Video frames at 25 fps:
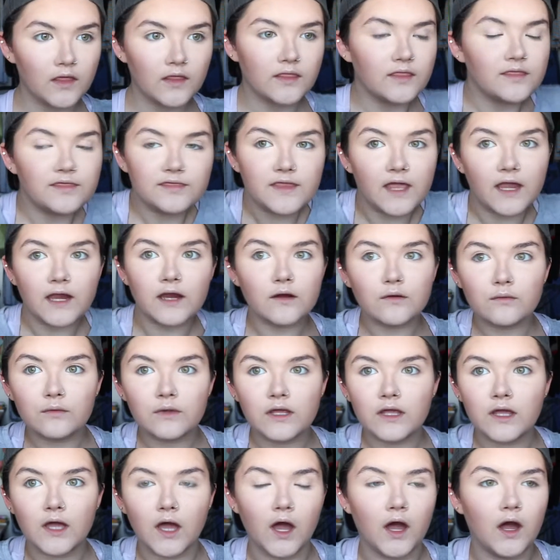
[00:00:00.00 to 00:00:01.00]
There
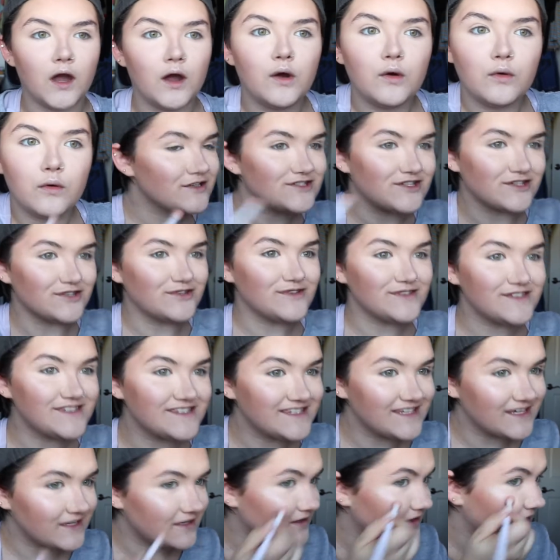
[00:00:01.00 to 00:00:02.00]
we go. Do you
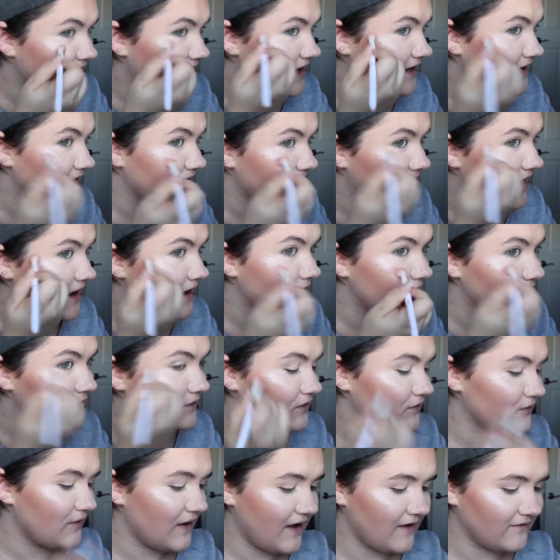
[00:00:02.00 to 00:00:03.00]
see that now?
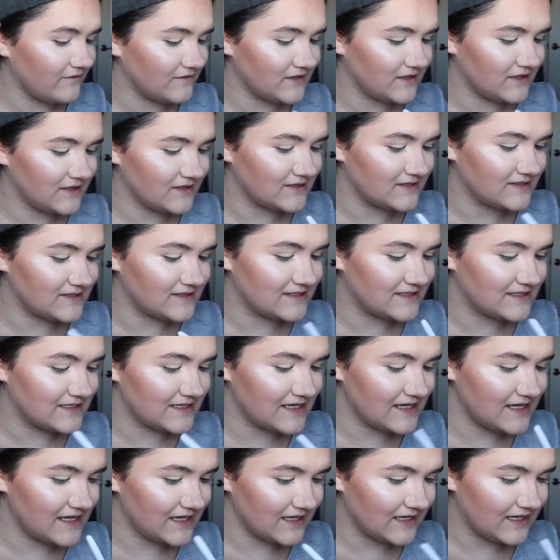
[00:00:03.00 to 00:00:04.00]
You have to
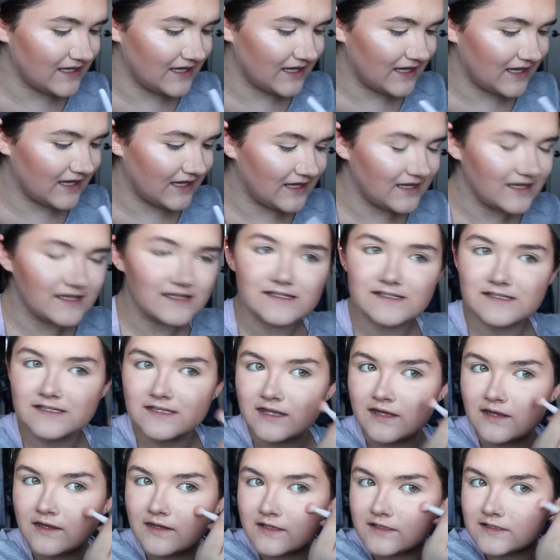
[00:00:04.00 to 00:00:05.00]
dig
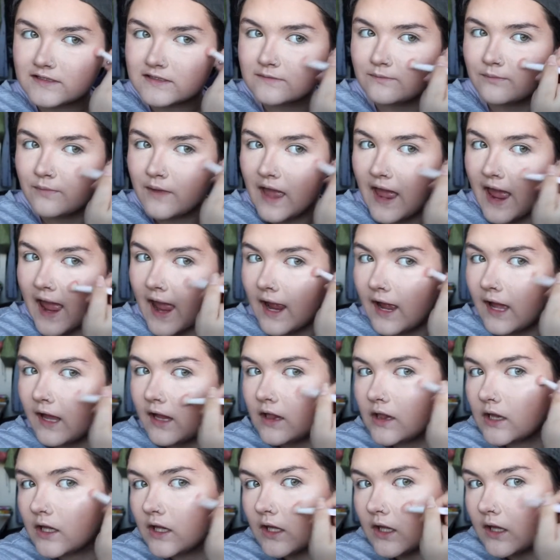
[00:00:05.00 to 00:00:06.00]
into this
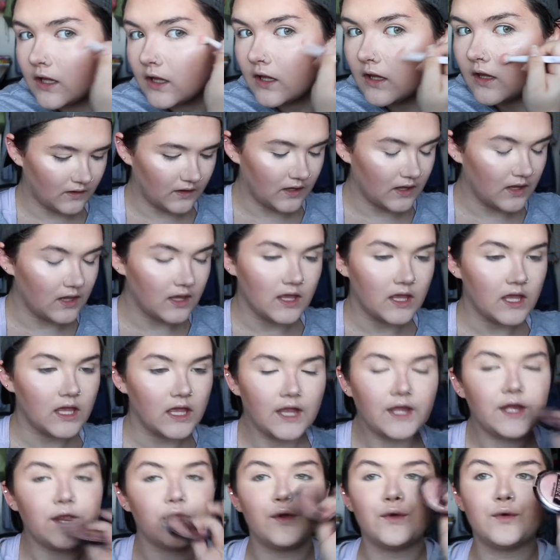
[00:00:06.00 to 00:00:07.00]
palette.
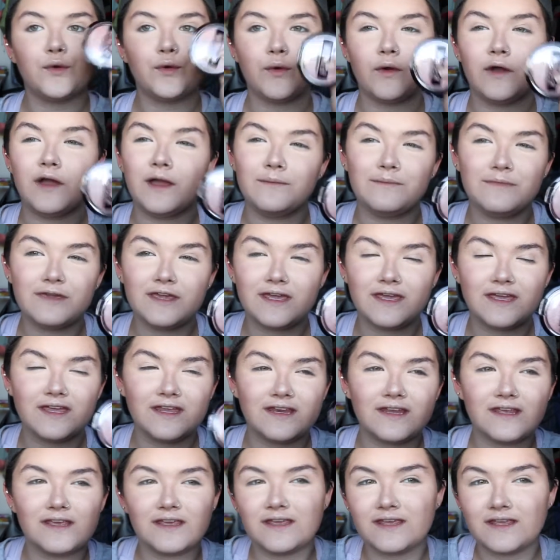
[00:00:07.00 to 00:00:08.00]
Anywho, I
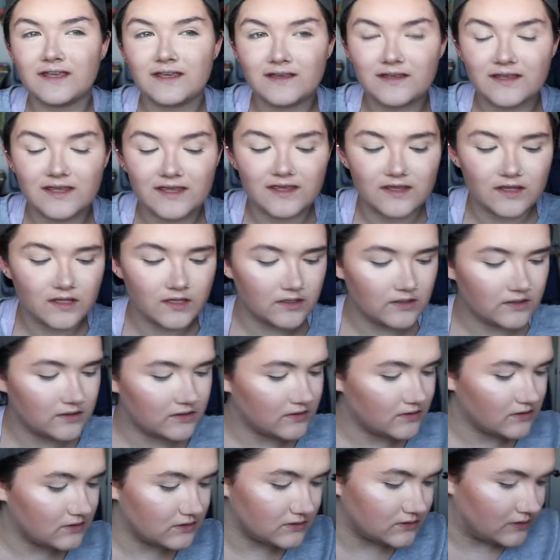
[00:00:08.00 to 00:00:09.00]
mean,
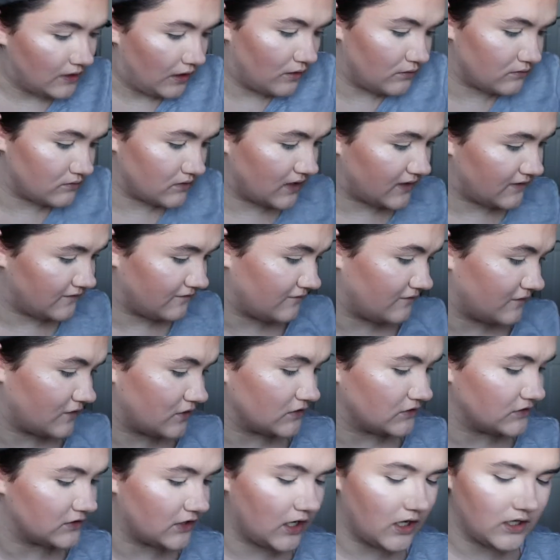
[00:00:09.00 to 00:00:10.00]
it's alright for
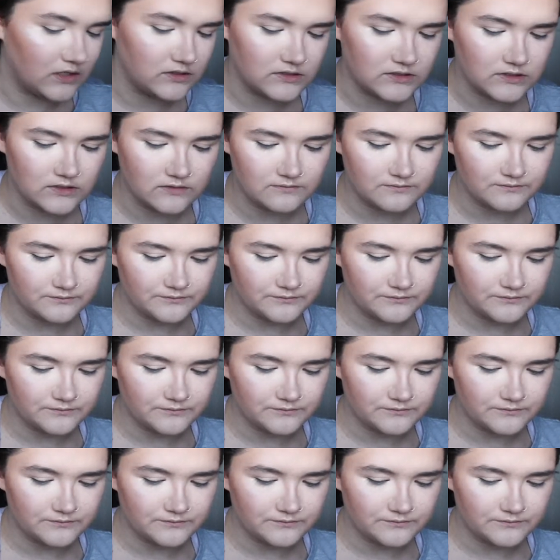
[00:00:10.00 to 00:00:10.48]
$1.